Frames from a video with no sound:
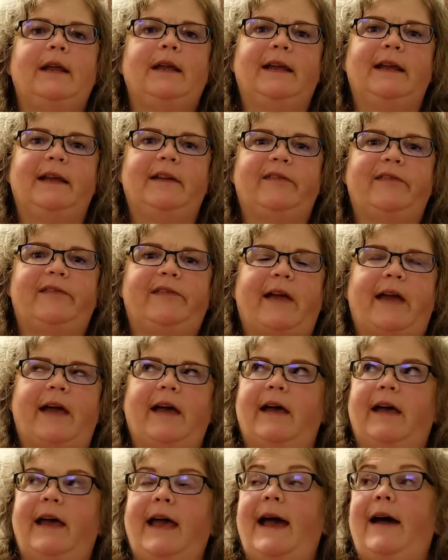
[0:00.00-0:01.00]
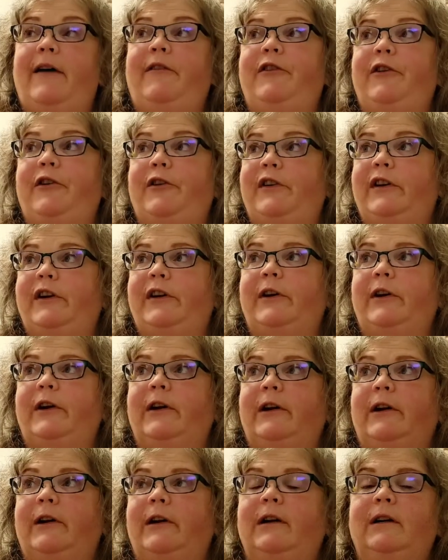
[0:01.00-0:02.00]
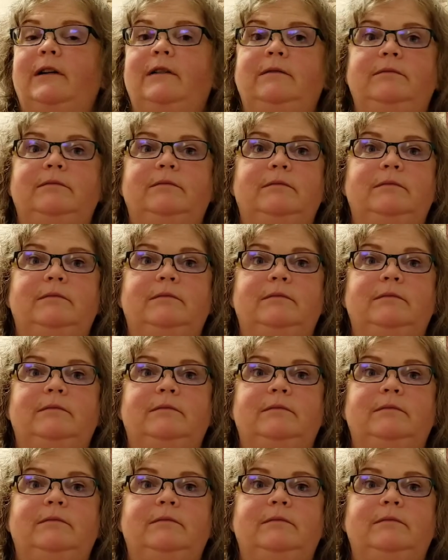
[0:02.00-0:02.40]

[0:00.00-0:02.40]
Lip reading: It's after dinner.